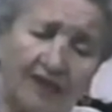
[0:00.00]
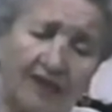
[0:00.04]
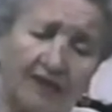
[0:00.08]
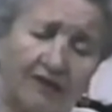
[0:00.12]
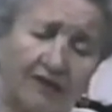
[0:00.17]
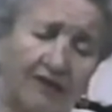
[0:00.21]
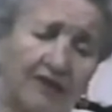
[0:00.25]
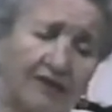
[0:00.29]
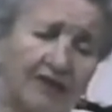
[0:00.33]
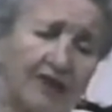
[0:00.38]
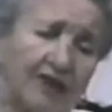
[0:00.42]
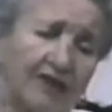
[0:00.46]

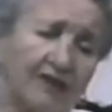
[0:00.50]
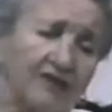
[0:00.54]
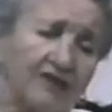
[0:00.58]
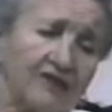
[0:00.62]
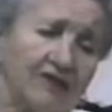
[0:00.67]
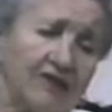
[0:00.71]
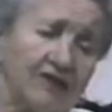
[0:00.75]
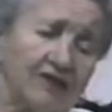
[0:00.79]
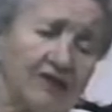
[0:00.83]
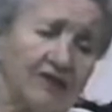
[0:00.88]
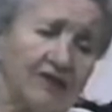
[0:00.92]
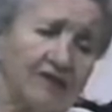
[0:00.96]
Then the
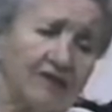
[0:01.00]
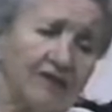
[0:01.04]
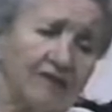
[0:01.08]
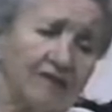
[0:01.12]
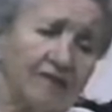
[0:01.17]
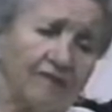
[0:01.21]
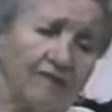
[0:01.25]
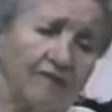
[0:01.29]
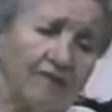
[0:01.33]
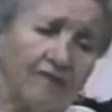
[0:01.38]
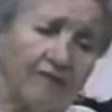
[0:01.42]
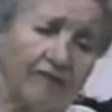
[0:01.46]
next year,
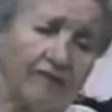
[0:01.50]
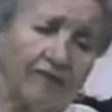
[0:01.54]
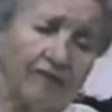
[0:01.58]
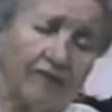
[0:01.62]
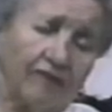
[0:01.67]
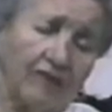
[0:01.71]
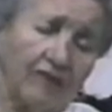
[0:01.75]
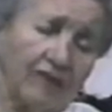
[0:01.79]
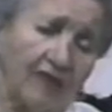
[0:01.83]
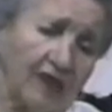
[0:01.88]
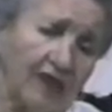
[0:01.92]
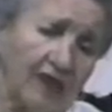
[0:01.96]

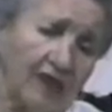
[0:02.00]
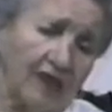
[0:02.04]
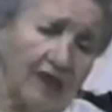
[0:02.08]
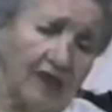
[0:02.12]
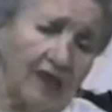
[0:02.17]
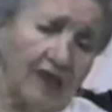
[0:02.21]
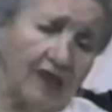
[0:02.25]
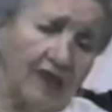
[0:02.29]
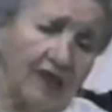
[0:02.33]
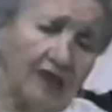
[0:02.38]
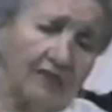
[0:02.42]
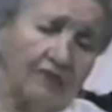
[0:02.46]

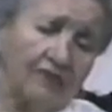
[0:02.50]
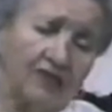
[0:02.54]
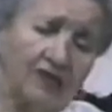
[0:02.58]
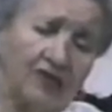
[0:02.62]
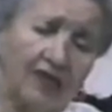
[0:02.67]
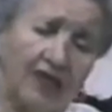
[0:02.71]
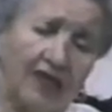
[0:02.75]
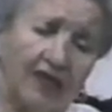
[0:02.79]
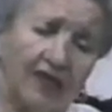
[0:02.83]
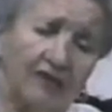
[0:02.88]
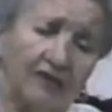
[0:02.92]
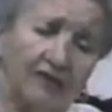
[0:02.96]
I
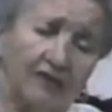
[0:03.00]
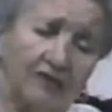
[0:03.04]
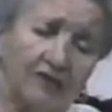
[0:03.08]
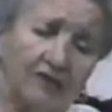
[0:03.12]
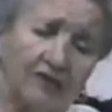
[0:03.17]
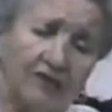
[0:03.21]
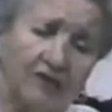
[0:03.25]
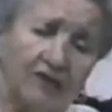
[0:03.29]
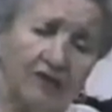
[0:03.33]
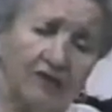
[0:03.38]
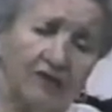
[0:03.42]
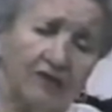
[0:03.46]
was
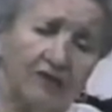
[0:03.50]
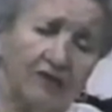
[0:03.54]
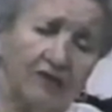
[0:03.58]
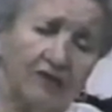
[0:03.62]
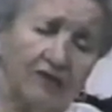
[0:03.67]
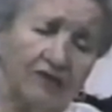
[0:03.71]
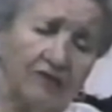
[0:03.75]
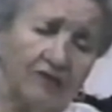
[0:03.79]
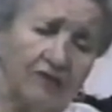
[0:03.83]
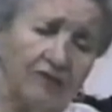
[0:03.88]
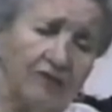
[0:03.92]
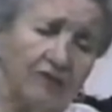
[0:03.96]
hired
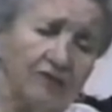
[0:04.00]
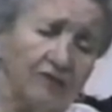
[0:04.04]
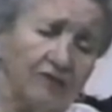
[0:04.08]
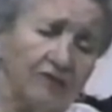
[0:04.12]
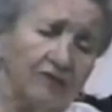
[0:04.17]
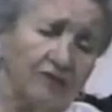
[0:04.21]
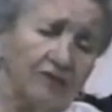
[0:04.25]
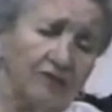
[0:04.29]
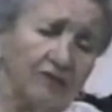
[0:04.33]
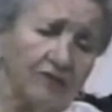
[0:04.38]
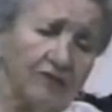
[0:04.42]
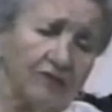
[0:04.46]

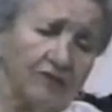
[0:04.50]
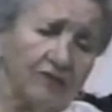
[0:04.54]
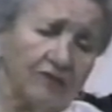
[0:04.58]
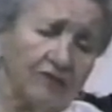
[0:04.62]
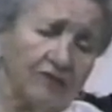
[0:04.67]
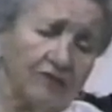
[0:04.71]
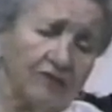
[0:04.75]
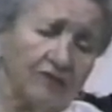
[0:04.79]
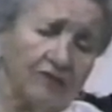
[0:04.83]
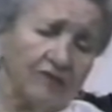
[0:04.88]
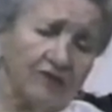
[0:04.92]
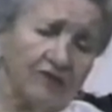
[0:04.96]
to
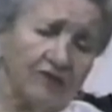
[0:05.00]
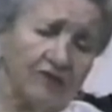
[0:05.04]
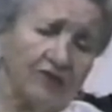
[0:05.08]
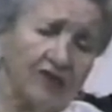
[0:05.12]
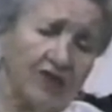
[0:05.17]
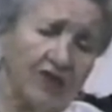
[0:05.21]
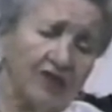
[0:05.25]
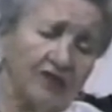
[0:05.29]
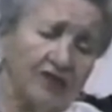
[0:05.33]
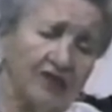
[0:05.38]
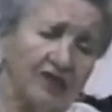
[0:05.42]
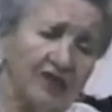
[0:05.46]

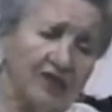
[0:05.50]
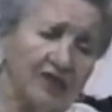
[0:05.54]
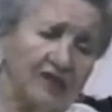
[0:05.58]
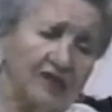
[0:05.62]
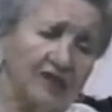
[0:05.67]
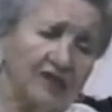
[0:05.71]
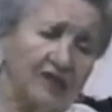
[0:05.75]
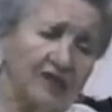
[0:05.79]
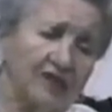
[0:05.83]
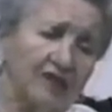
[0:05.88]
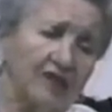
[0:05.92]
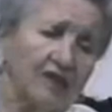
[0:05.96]
start
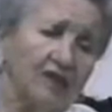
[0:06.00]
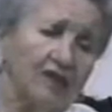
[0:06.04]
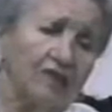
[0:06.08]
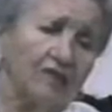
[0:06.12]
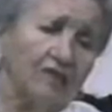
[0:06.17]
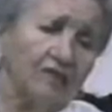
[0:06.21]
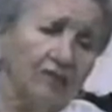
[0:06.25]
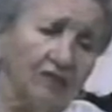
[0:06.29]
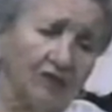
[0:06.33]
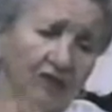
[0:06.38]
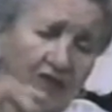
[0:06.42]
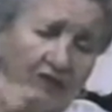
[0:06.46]
teaching
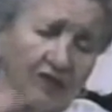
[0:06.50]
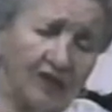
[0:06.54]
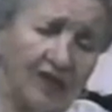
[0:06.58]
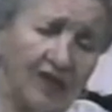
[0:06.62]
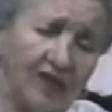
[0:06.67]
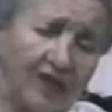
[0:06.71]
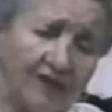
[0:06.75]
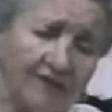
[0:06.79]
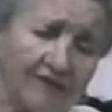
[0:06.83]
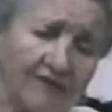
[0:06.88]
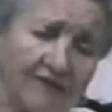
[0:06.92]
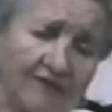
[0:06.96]
more
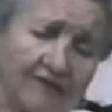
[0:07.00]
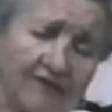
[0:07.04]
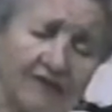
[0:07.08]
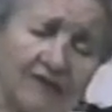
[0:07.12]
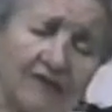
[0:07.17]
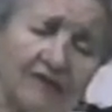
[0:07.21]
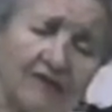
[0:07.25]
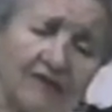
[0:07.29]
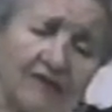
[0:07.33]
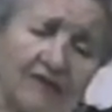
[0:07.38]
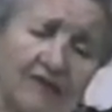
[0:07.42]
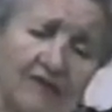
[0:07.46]

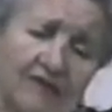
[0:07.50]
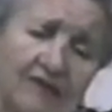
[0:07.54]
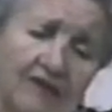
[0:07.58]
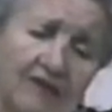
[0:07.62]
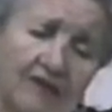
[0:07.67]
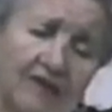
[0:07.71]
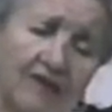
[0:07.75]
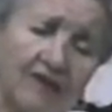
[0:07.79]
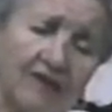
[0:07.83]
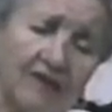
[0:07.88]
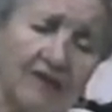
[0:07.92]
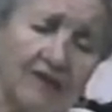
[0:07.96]
classes
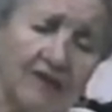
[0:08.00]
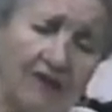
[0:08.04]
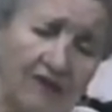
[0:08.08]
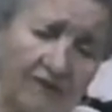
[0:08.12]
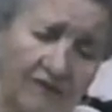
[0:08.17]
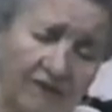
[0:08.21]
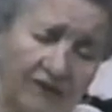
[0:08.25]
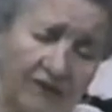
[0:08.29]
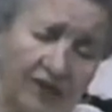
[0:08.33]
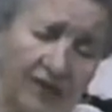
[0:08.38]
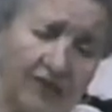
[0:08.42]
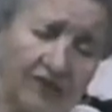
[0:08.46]

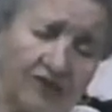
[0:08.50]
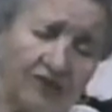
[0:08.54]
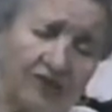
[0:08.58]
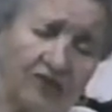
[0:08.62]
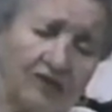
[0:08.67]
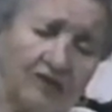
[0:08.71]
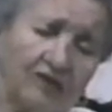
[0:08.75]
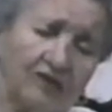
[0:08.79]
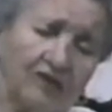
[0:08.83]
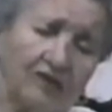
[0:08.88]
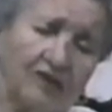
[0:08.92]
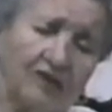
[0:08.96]
of
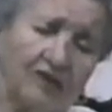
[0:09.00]
French.